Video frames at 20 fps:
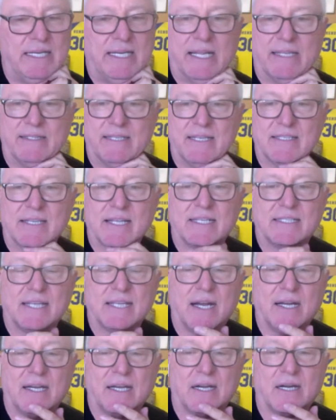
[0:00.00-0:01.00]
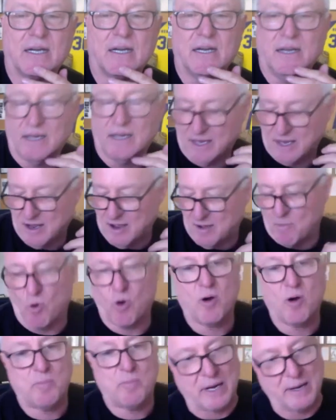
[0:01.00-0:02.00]
need to get these things out here.
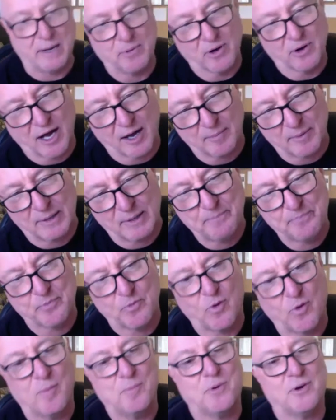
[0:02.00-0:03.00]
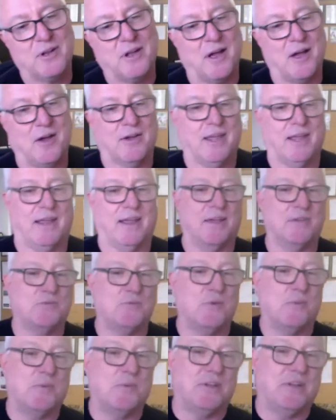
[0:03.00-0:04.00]
More people coming. One more time, okay, guys.
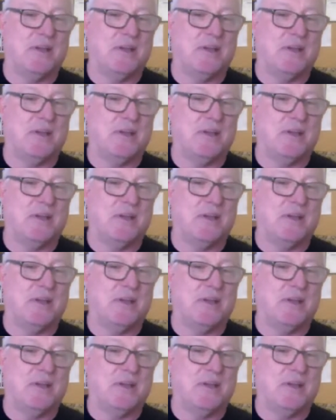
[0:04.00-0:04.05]
One more